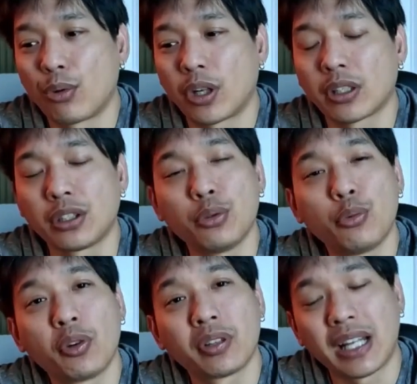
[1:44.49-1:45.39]
you will
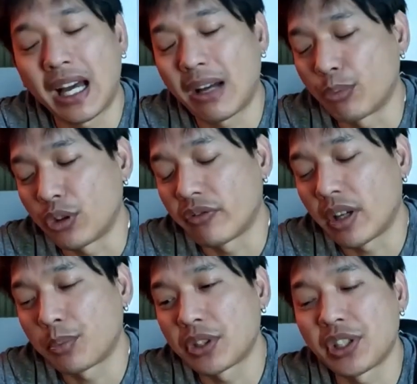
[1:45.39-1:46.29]
not move up the
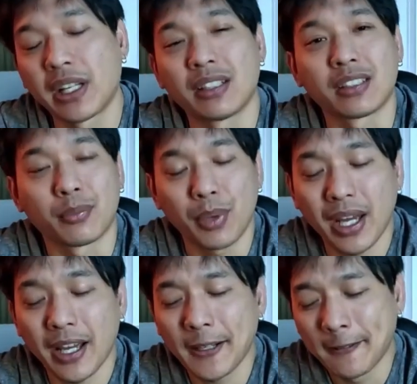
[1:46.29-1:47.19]
chain of command
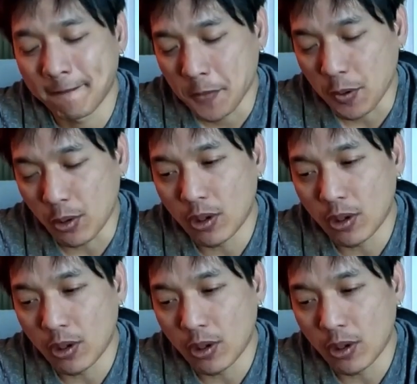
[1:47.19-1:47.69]
or